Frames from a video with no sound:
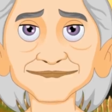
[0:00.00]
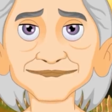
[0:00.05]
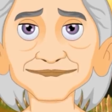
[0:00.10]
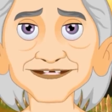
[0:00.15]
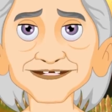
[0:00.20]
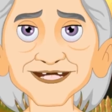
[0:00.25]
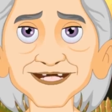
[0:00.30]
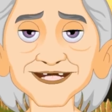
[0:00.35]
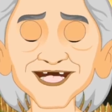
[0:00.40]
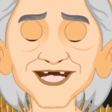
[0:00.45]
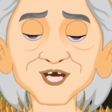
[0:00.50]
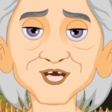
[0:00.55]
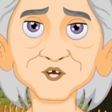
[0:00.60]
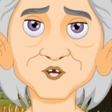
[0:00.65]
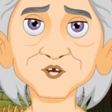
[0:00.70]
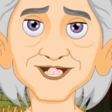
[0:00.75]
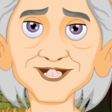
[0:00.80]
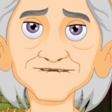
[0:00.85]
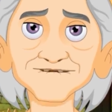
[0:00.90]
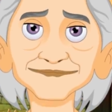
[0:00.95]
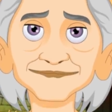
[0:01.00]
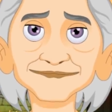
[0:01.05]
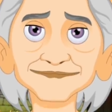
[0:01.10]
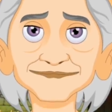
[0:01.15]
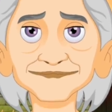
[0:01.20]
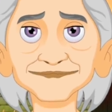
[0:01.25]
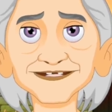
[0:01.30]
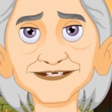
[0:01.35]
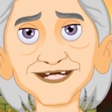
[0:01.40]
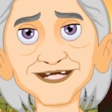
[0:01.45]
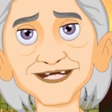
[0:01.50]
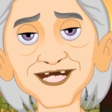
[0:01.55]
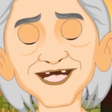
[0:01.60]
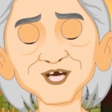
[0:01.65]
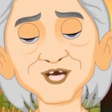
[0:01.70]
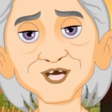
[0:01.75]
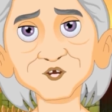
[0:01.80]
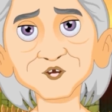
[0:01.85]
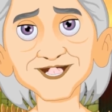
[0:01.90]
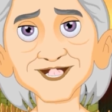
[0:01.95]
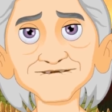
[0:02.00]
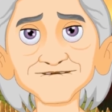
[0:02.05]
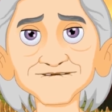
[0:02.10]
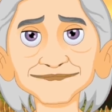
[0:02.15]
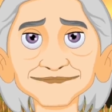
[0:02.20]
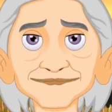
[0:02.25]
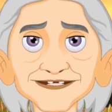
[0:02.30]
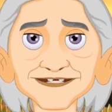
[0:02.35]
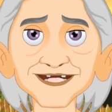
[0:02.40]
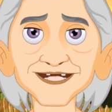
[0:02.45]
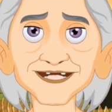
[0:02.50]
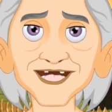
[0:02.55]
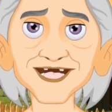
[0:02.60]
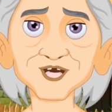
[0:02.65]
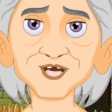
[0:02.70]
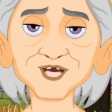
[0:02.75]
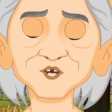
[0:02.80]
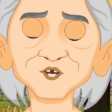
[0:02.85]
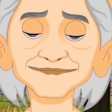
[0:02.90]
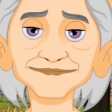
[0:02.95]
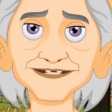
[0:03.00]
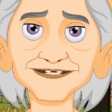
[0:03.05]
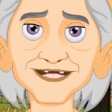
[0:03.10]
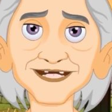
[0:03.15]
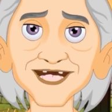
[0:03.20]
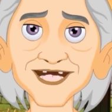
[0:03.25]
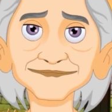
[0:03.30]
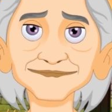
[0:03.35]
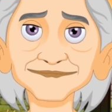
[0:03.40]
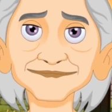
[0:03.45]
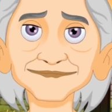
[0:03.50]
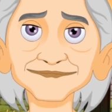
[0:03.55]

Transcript: One evening, the wife said to her husband,